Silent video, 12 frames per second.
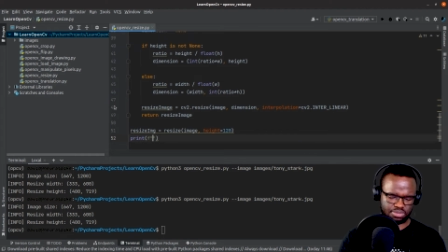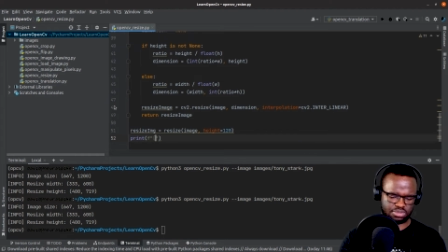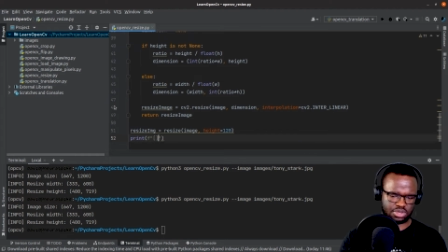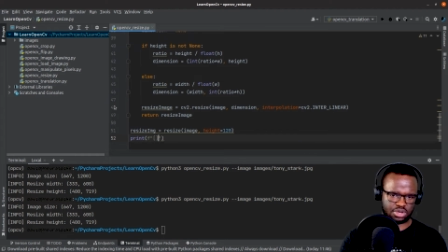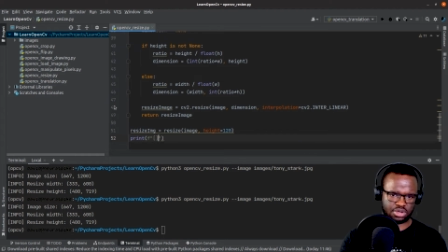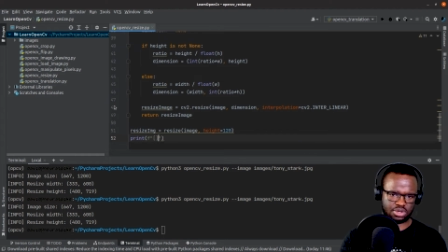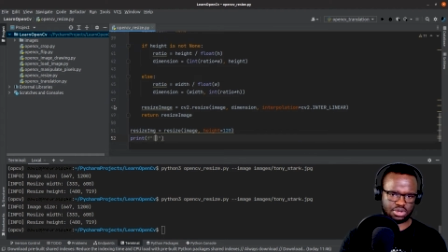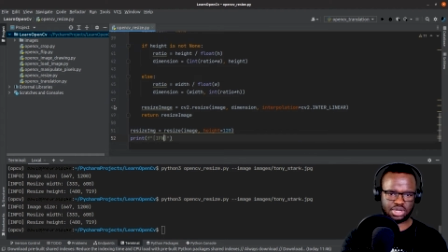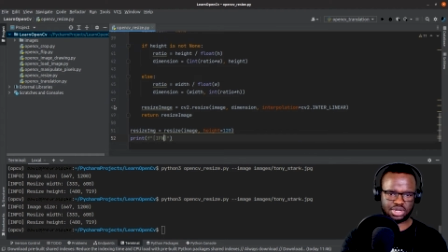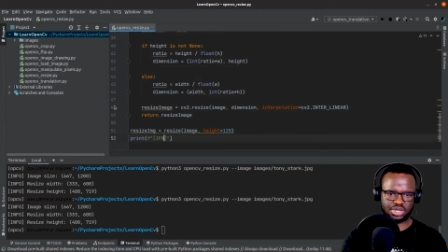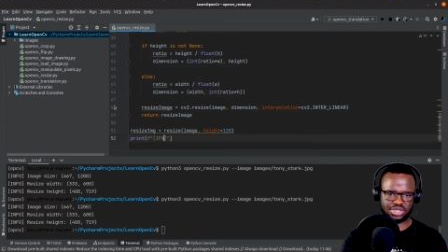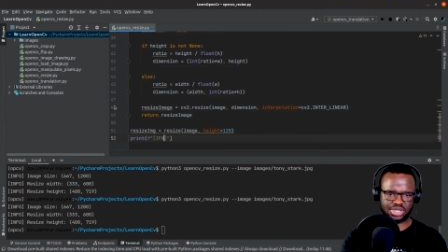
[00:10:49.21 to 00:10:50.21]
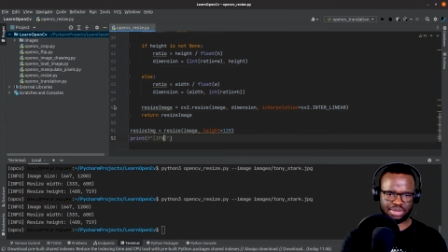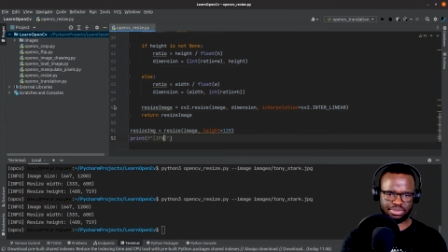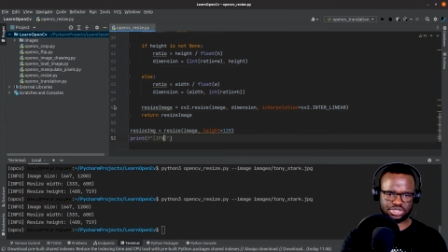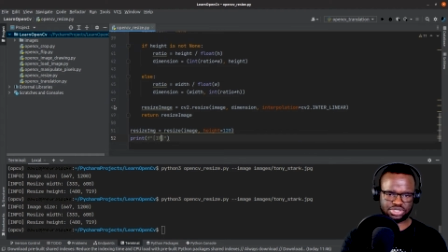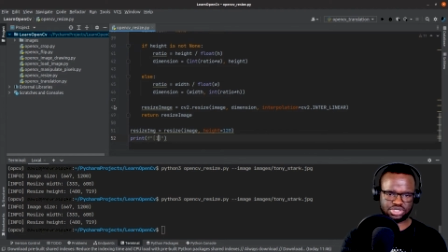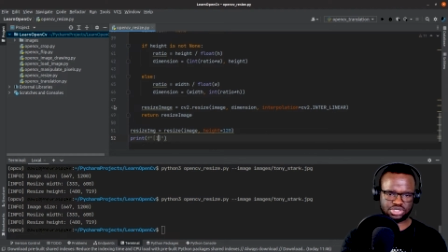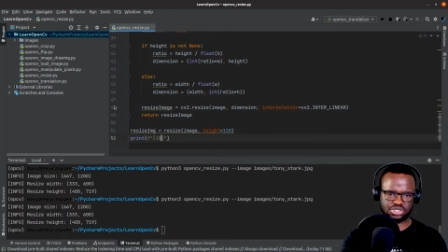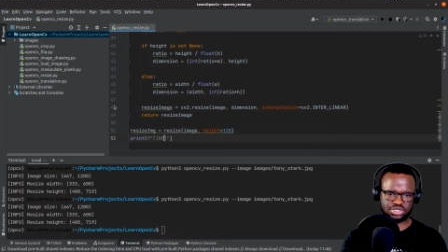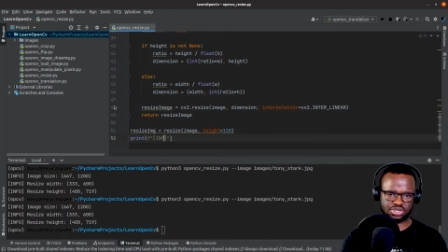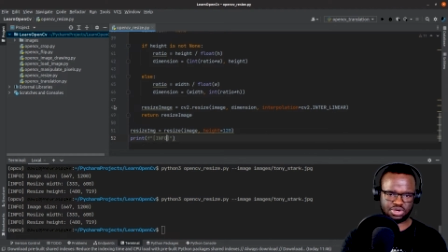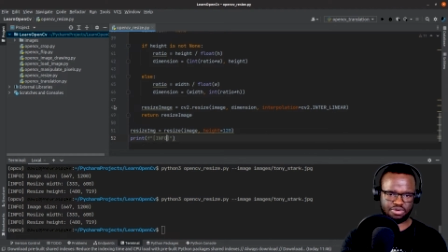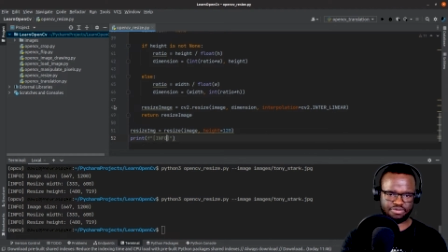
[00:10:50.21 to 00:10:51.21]
the dimensions
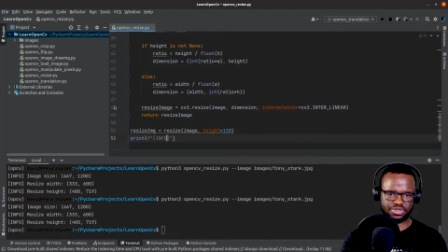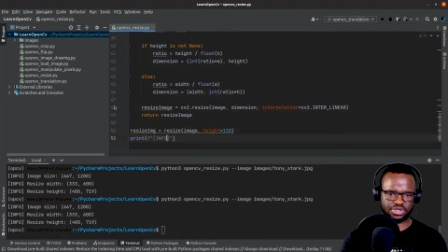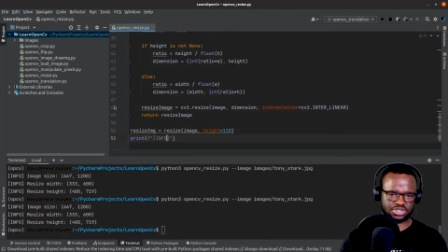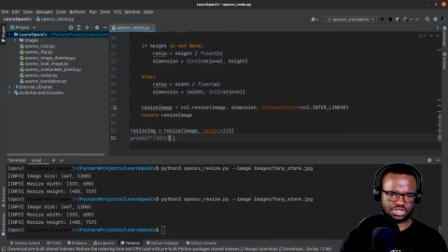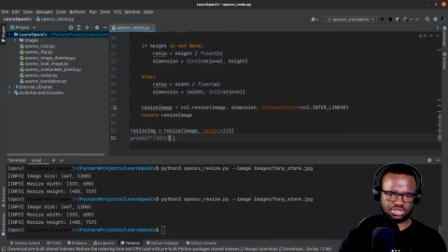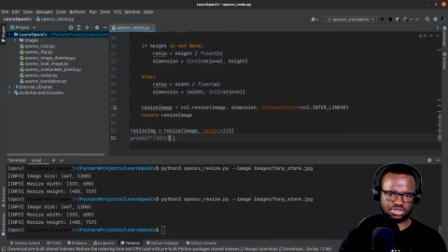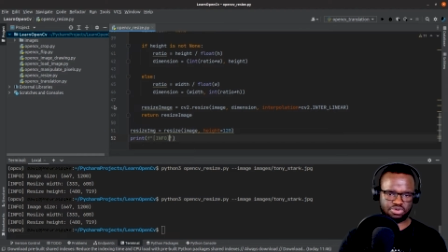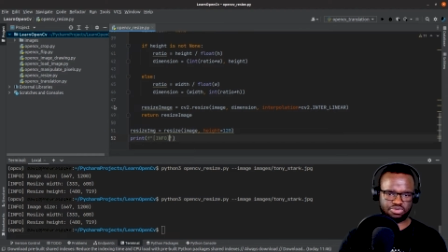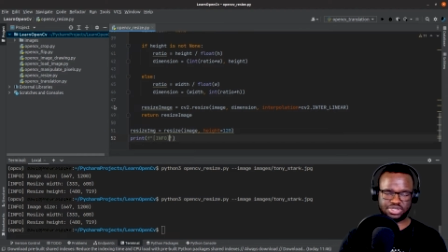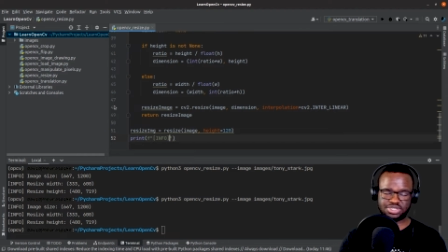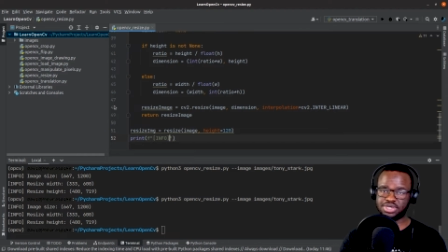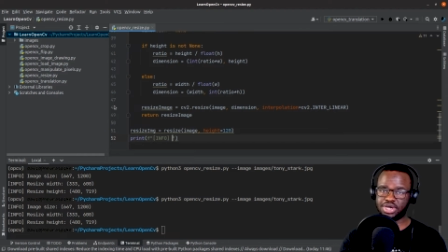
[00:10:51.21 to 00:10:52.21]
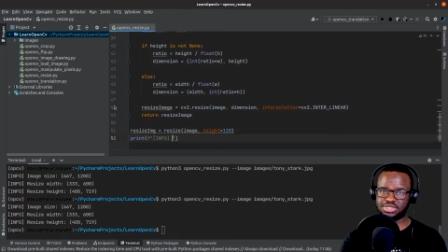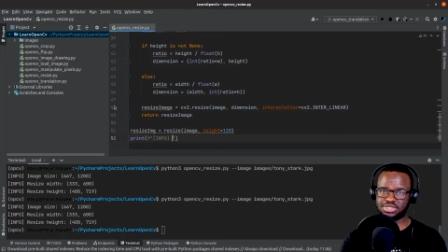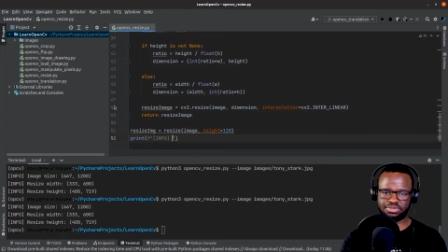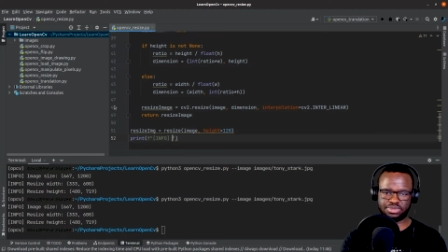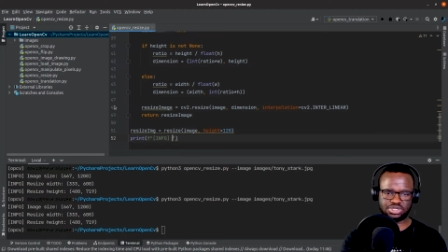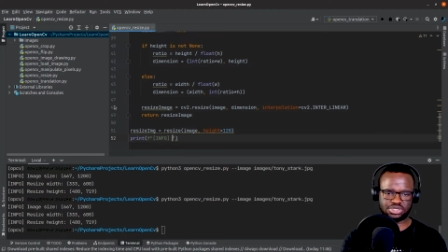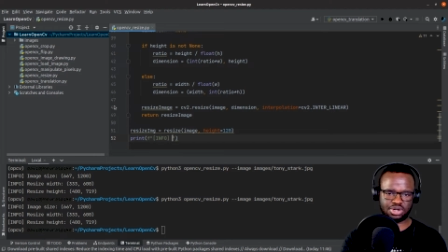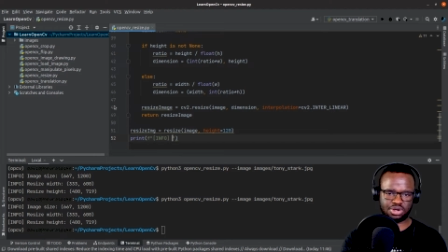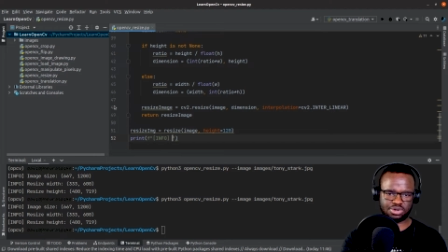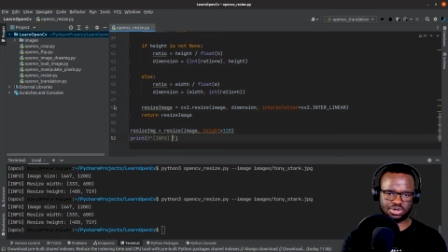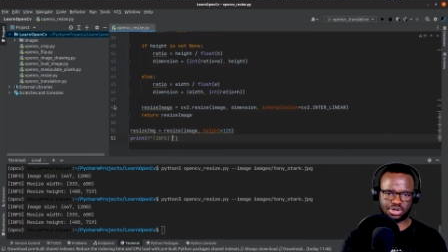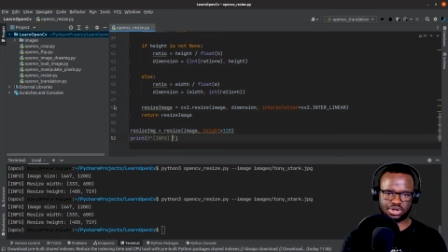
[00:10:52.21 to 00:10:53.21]
of this, you know, resize image on
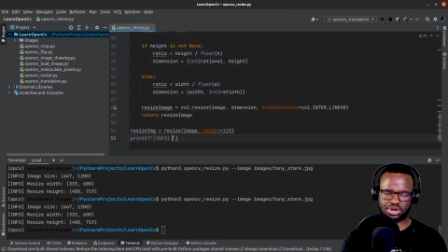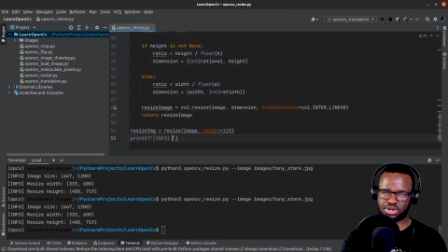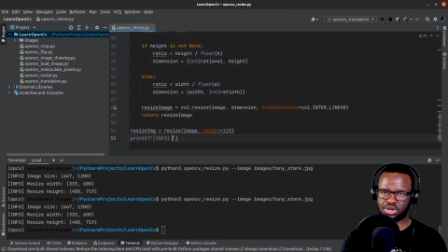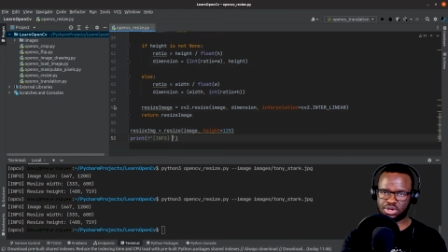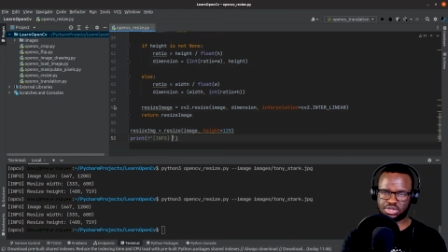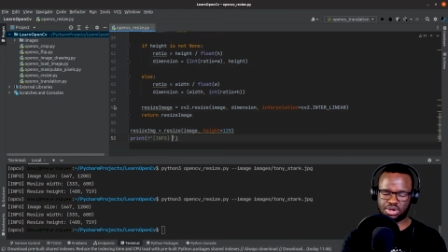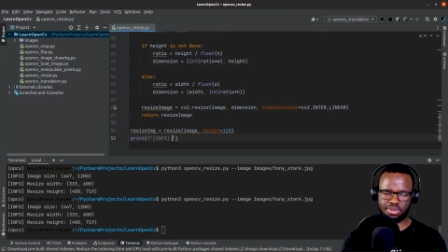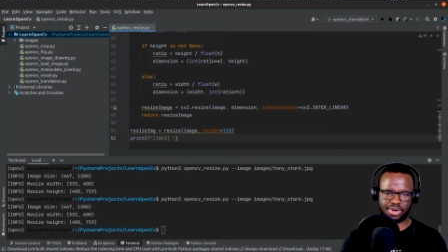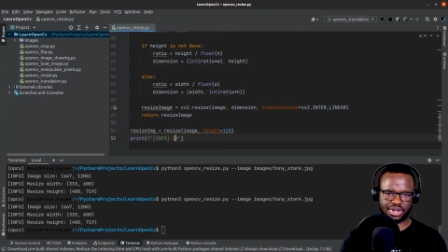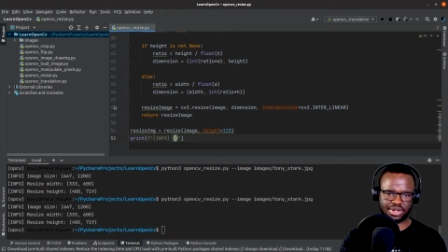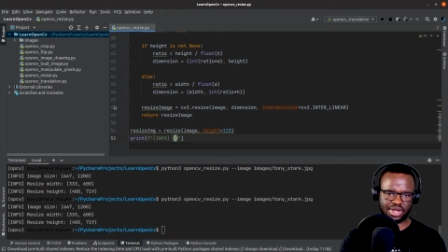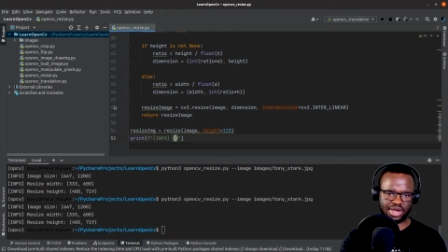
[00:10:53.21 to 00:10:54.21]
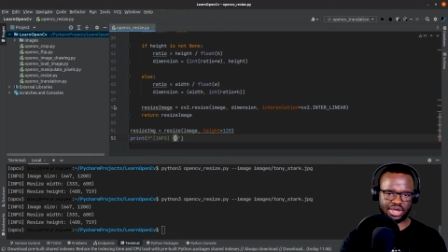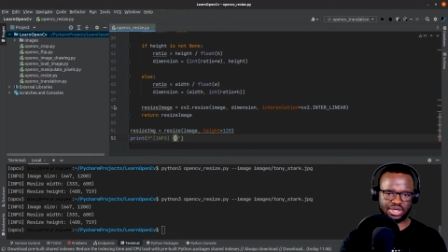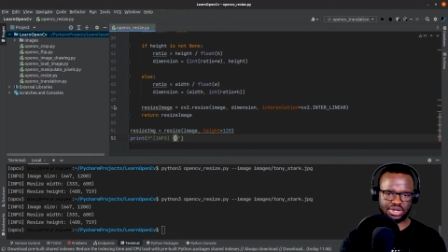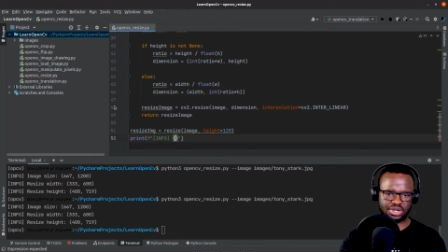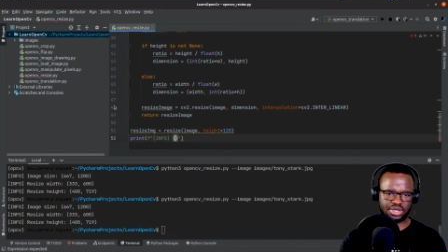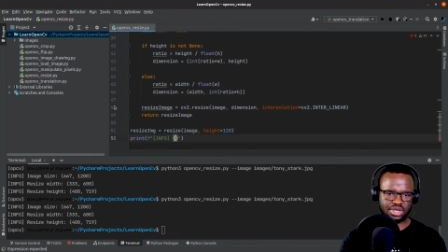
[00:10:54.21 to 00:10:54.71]
our command line.